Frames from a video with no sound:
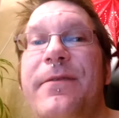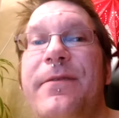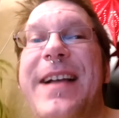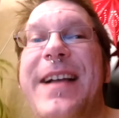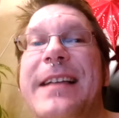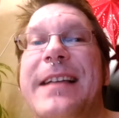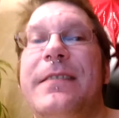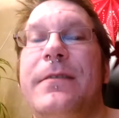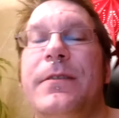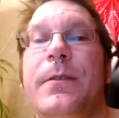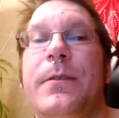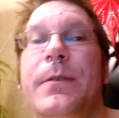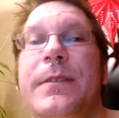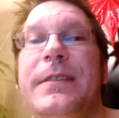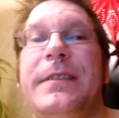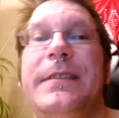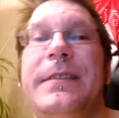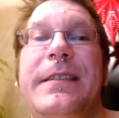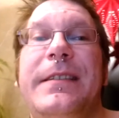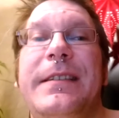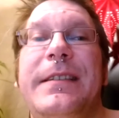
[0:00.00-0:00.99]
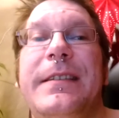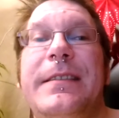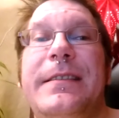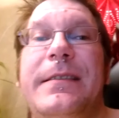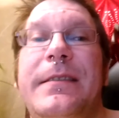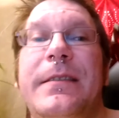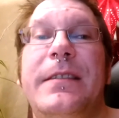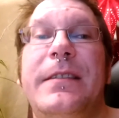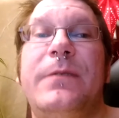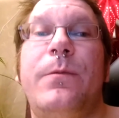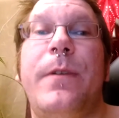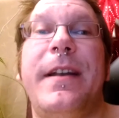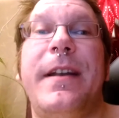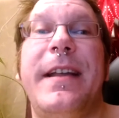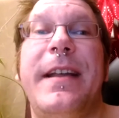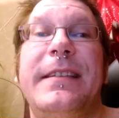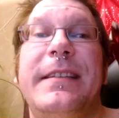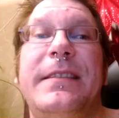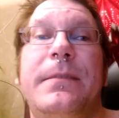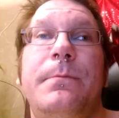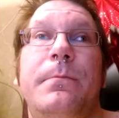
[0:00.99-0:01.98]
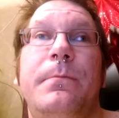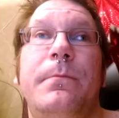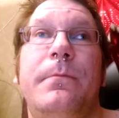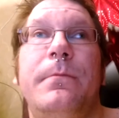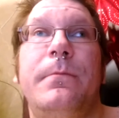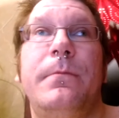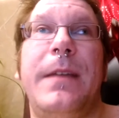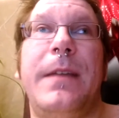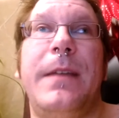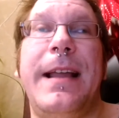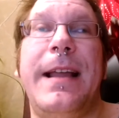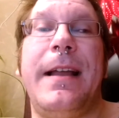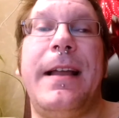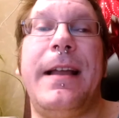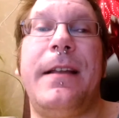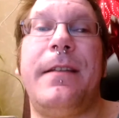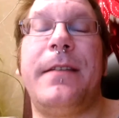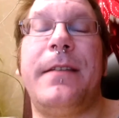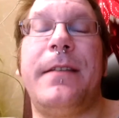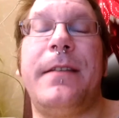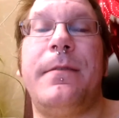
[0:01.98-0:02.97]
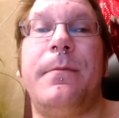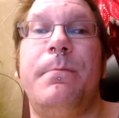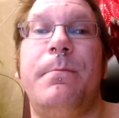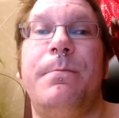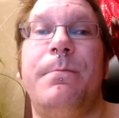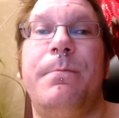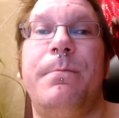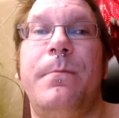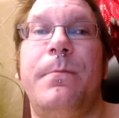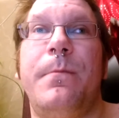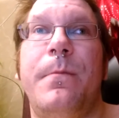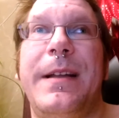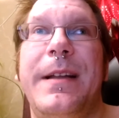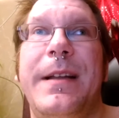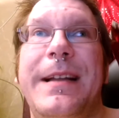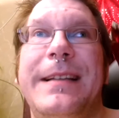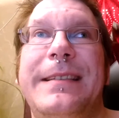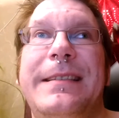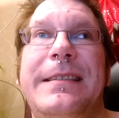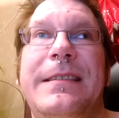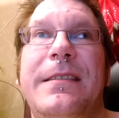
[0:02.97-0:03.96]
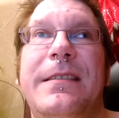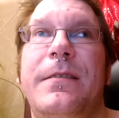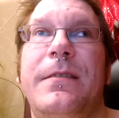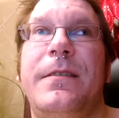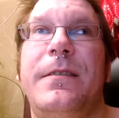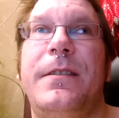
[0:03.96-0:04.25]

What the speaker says: it's what it is, and then it's